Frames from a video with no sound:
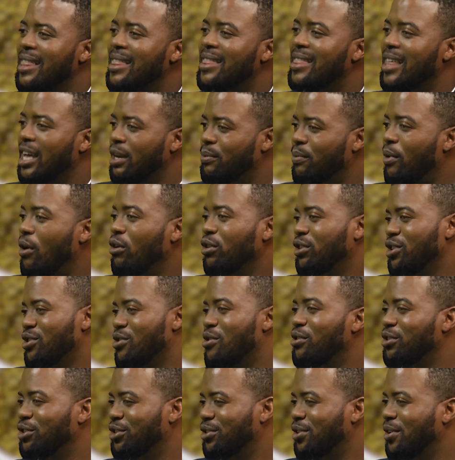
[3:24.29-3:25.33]
that
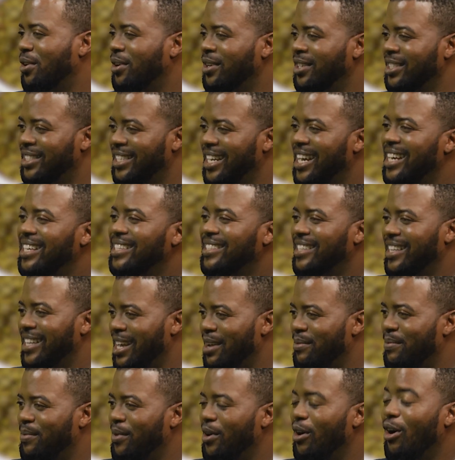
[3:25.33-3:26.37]
portion-controlled
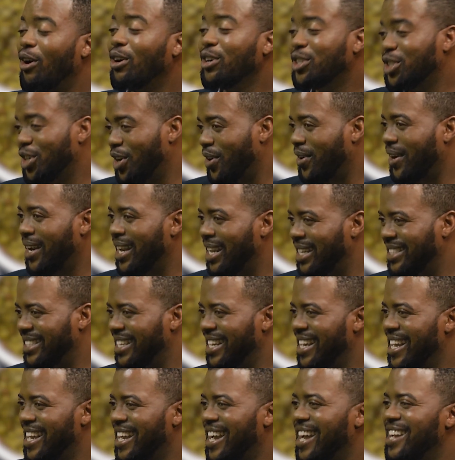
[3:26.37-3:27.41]
slab or chocolate
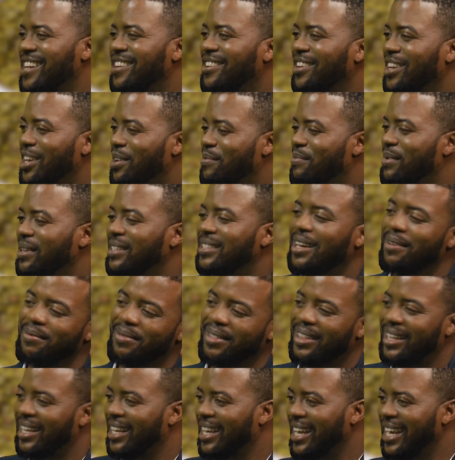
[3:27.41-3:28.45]
can really be
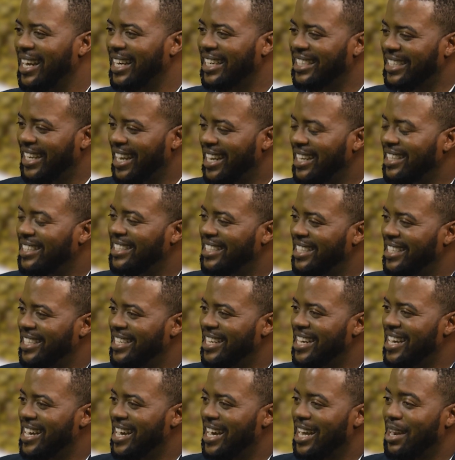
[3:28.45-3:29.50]
something
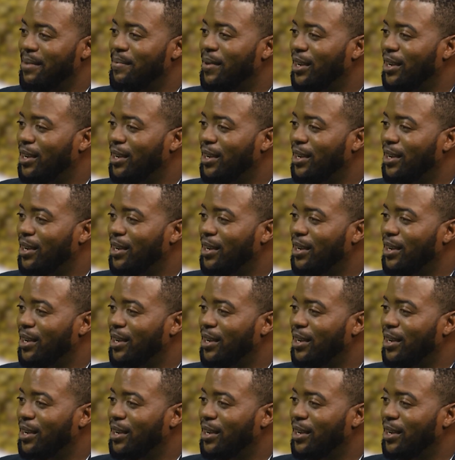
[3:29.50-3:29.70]
tasty at a